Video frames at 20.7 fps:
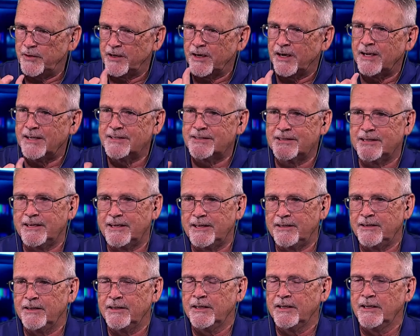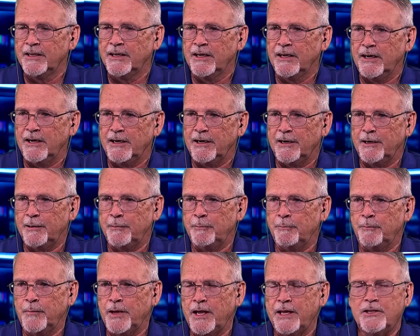content.
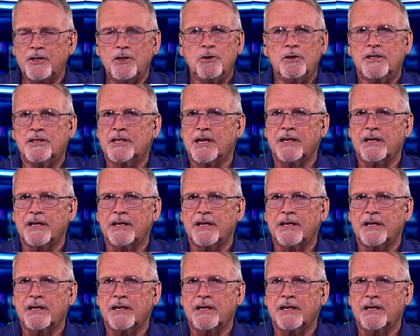And you can